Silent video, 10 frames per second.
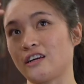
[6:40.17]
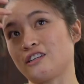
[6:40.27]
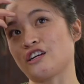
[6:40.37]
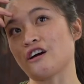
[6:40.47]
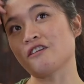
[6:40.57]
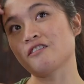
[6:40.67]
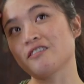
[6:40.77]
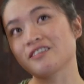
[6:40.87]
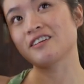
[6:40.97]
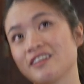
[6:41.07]
in a nutshell.
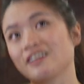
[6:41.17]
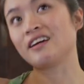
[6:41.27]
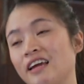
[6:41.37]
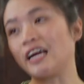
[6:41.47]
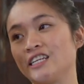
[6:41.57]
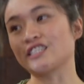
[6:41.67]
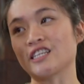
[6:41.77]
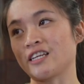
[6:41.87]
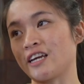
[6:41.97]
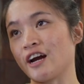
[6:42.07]
Yeah, he just
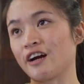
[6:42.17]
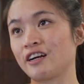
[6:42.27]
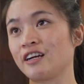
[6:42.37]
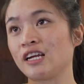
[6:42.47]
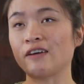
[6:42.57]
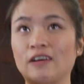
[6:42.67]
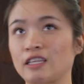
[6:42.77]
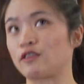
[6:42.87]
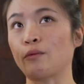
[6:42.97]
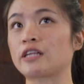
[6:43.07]
doesn't care. If
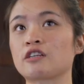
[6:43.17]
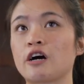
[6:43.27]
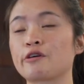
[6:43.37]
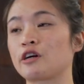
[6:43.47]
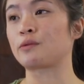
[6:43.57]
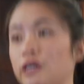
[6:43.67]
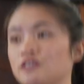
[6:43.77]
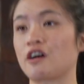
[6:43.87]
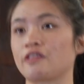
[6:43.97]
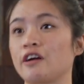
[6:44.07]
like if the weight's on there, the
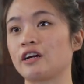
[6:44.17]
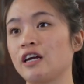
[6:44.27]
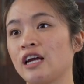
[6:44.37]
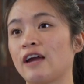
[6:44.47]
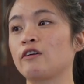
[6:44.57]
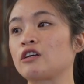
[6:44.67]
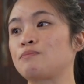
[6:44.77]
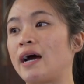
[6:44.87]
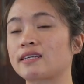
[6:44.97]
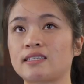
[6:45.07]
weight's on there. If it was
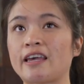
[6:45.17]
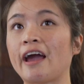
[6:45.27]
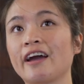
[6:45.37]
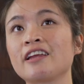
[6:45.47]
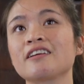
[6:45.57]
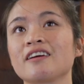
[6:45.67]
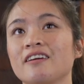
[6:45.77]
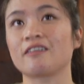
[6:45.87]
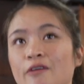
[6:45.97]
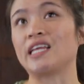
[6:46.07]
bags of sand
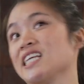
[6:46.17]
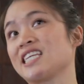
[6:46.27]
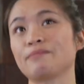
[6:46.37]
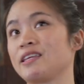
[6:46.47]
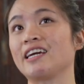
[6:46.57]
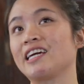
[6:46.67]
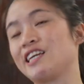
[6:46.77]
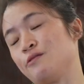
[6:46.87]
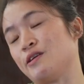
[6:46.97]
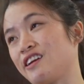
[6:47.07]
wearing the same thing, he
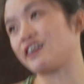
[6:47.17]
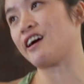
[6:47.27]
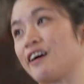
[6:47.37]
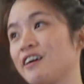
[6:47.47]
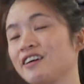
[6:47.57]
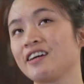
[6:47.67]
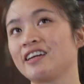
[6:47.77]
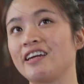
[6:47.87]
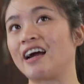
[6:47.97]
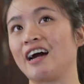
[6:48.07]
wouldn't care.
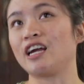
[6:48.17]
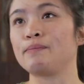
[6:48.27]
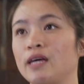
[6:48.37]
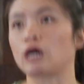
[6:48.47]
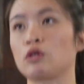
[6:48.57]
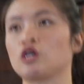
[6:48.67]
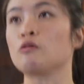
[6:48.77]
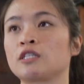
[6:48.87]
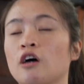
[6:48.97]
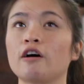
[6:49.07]
Yeah, he'd be like, well,
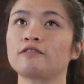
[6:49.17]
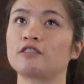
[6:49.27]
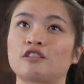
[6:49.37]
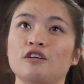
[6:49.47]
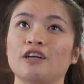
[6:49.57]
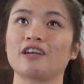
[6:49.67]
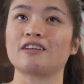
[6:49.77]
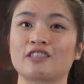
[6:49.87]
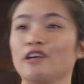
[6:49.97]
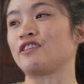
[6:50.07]
don't be soft. Just do it.
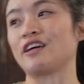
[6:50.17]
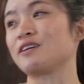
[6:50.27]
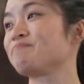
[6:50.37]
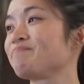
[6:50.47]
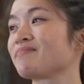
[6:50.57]
Just lift it.